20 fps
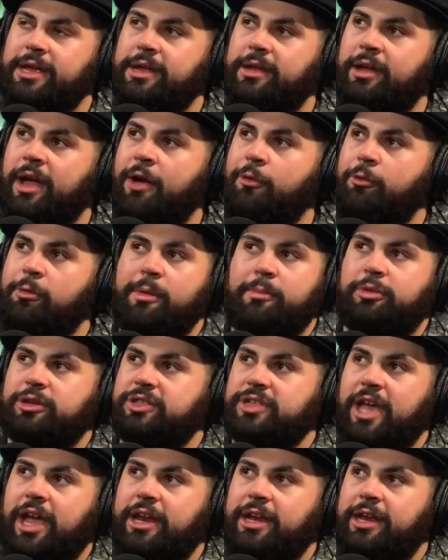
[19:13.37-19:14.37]
I remember
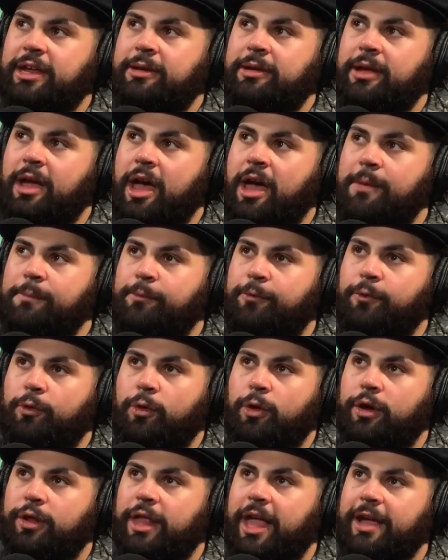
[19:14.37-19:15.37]
signing up
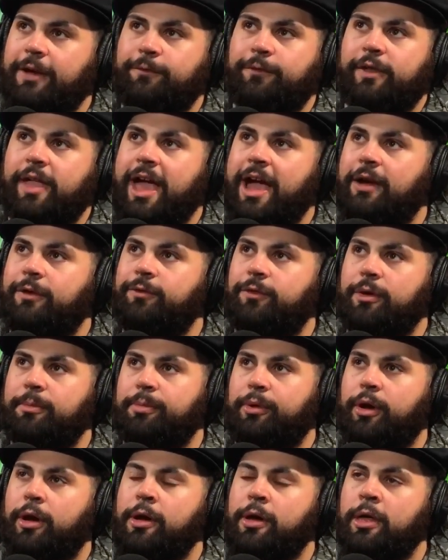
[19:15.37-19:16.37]
for like flag
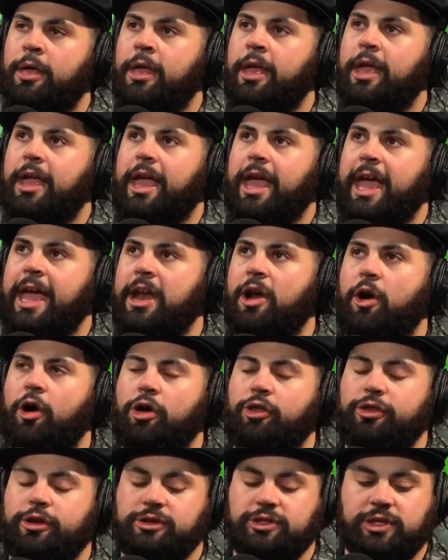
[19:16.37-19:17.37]
football and
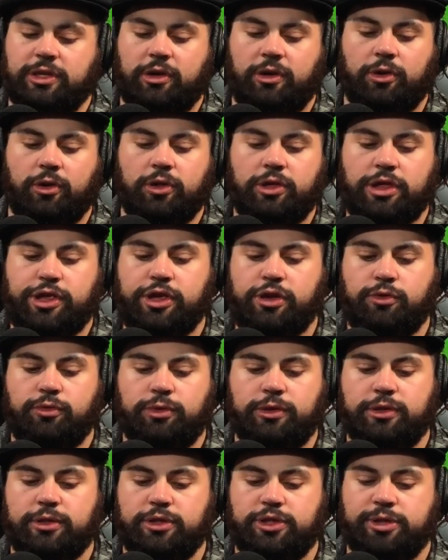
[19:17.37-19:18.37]
all those little
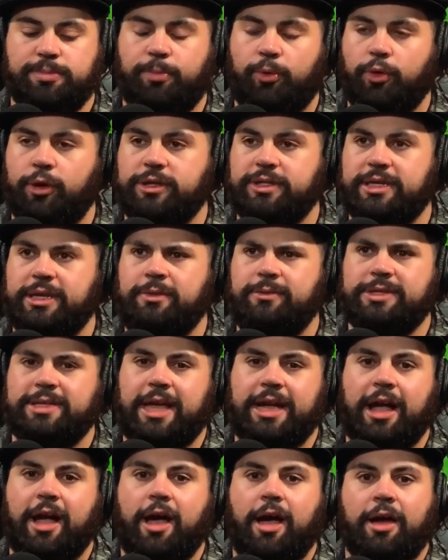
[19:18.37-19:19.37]
youth sports. And it was
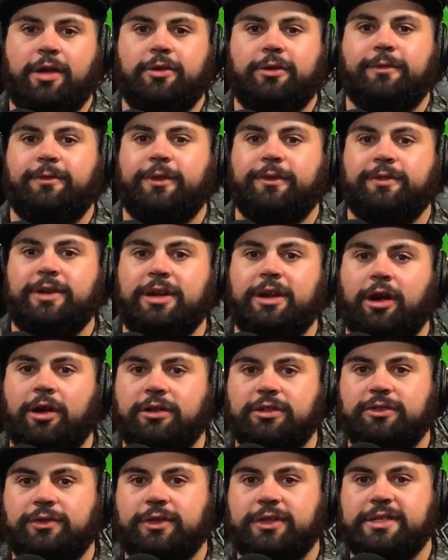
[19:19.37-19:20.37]
like
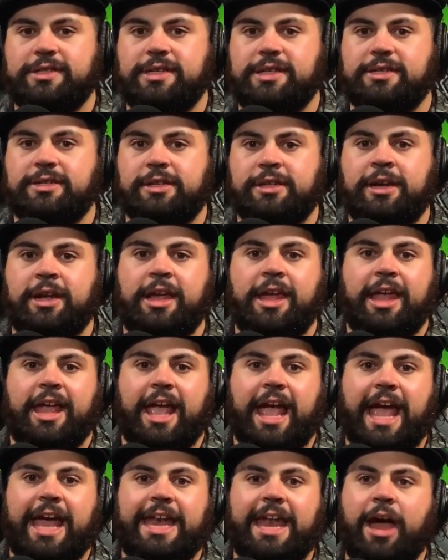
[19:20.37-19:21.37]
$150 for the season.
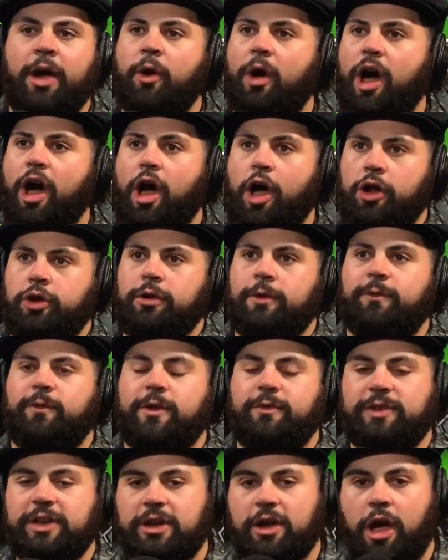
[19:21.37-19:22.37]
And now
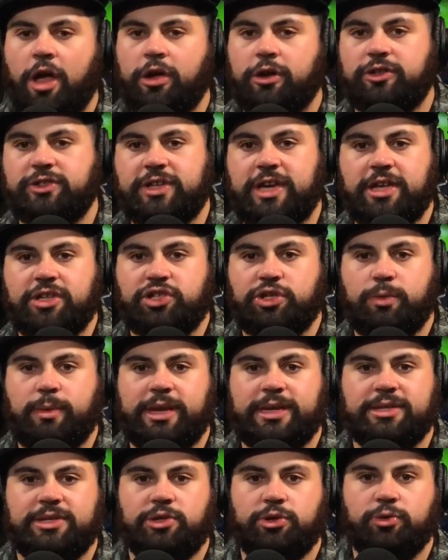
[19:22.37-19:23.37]
$150 gets you
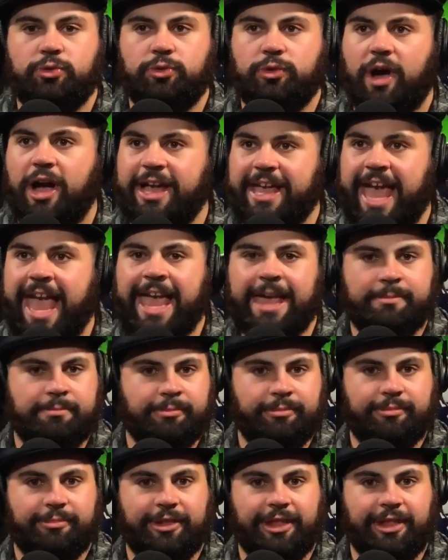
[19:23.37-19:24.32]
into a game.